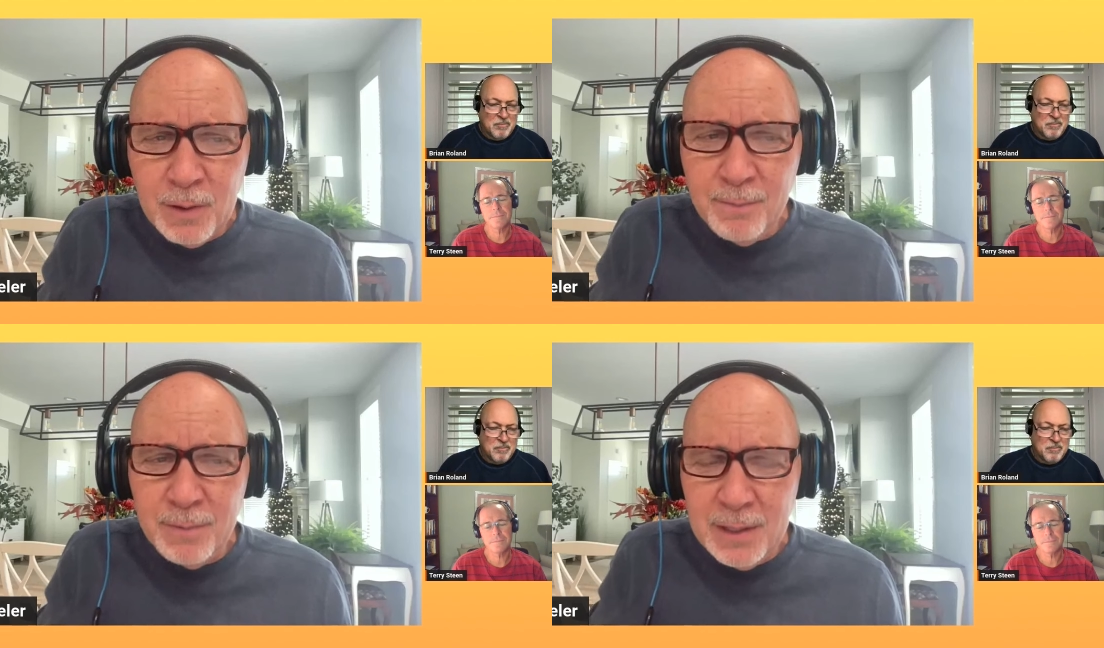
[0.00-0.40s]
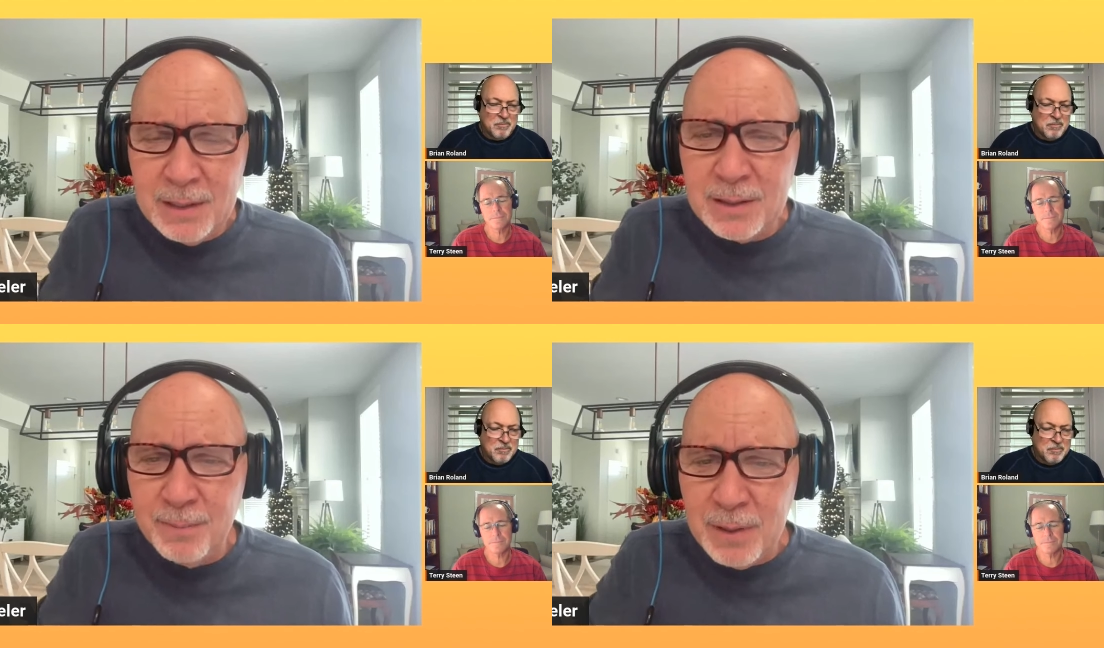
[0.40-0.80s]
Speaker 1: we
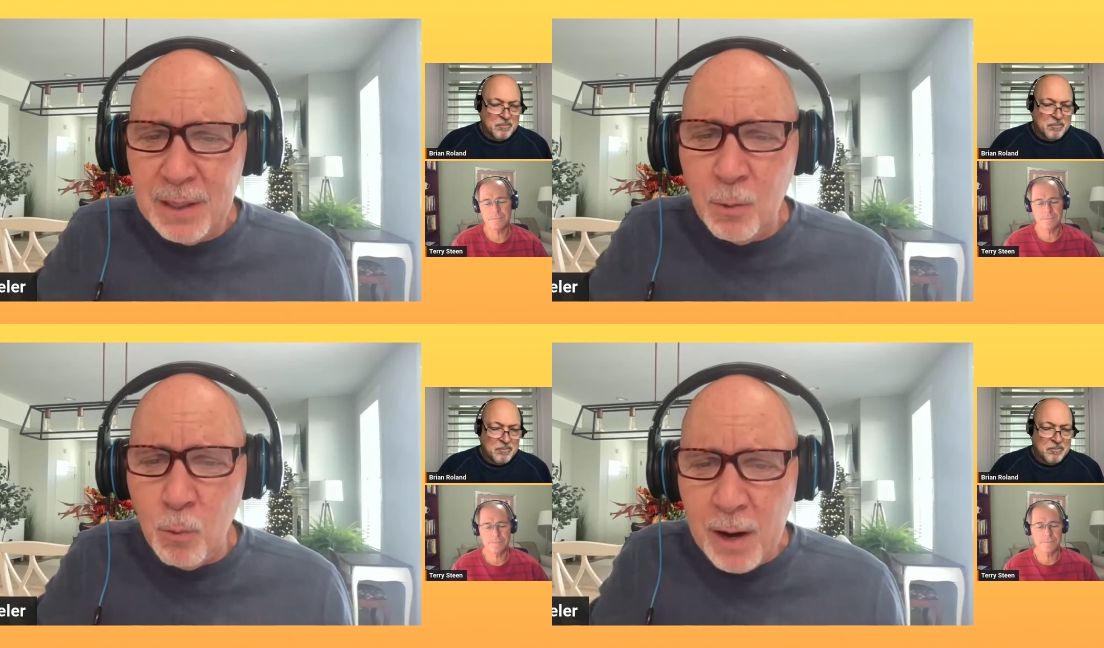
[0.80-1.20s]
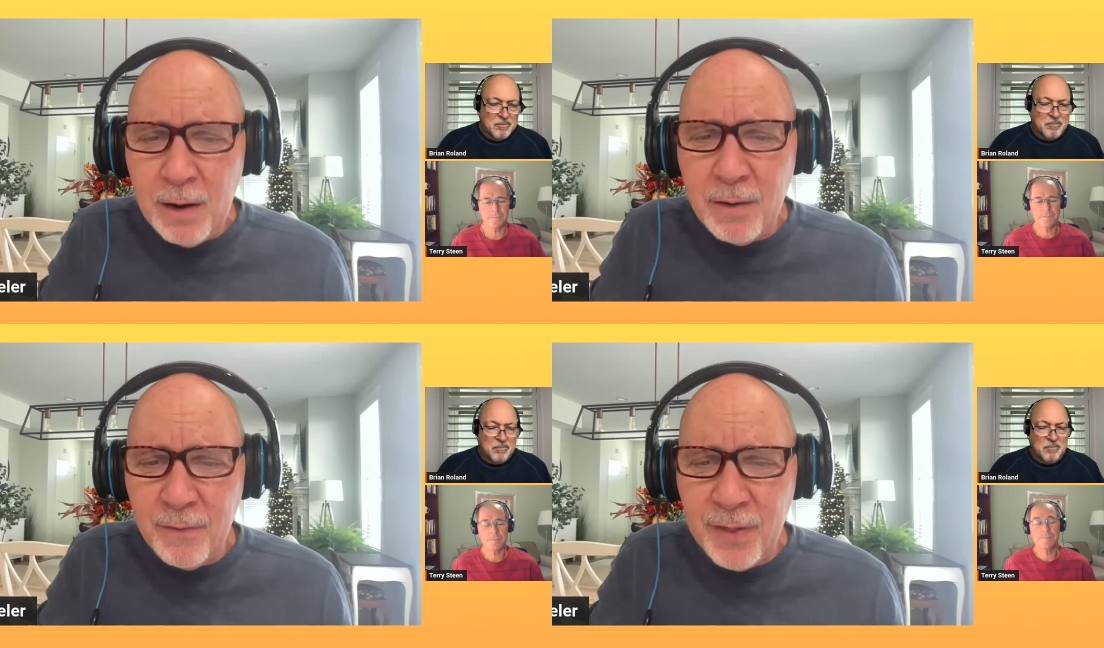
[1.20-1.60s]
need to be
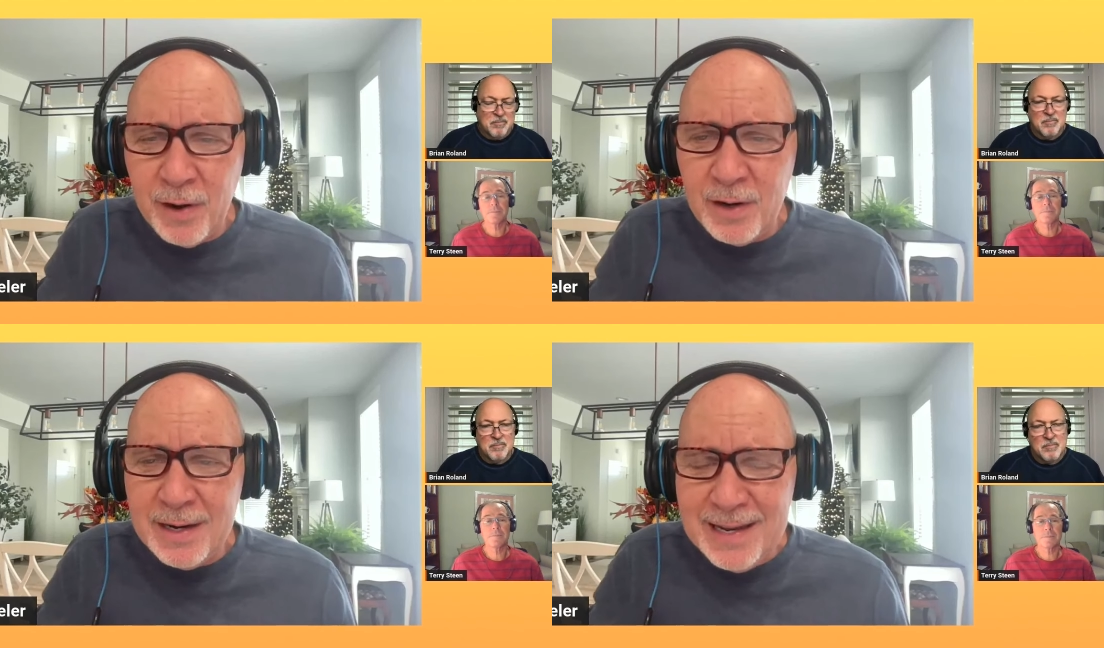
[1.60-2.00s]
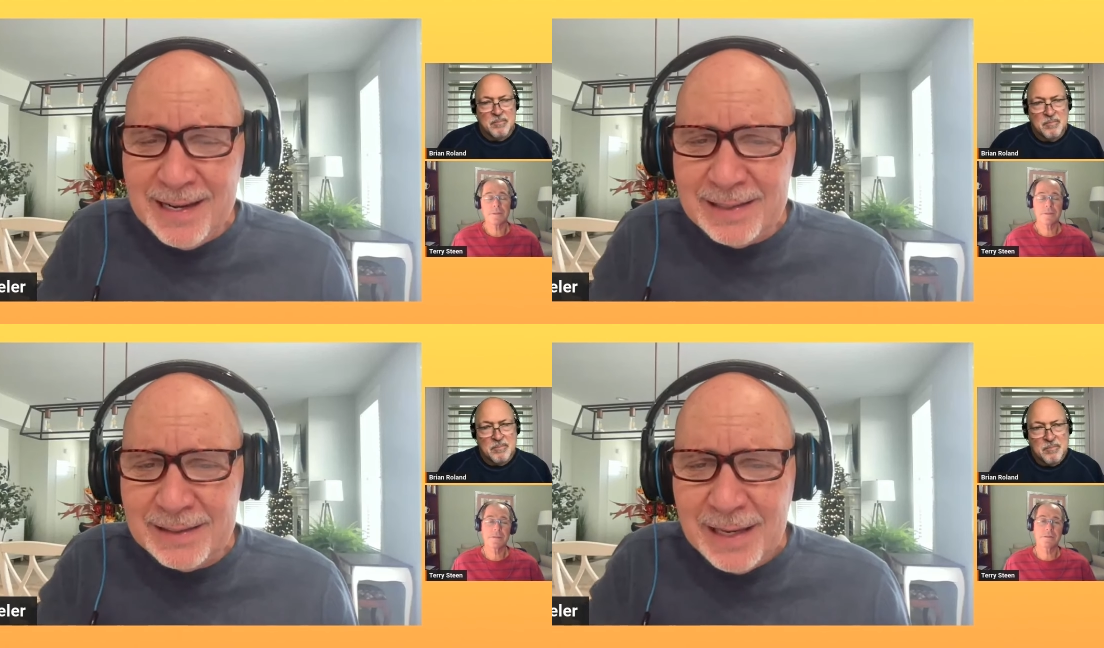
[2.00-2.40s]
aware of their
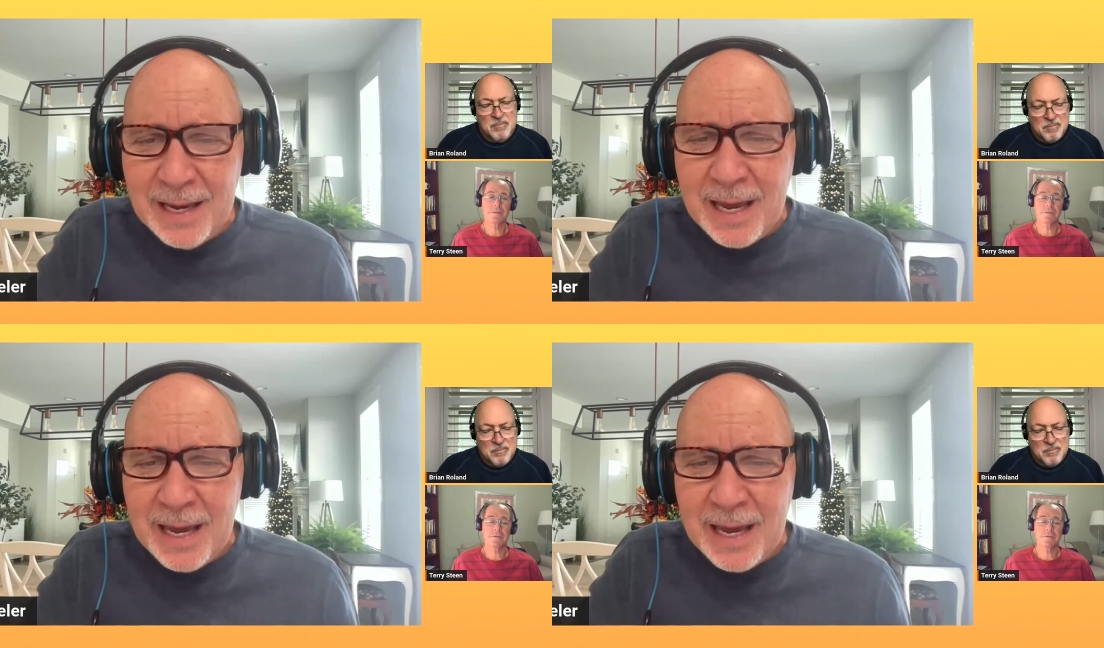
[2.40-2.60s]
needs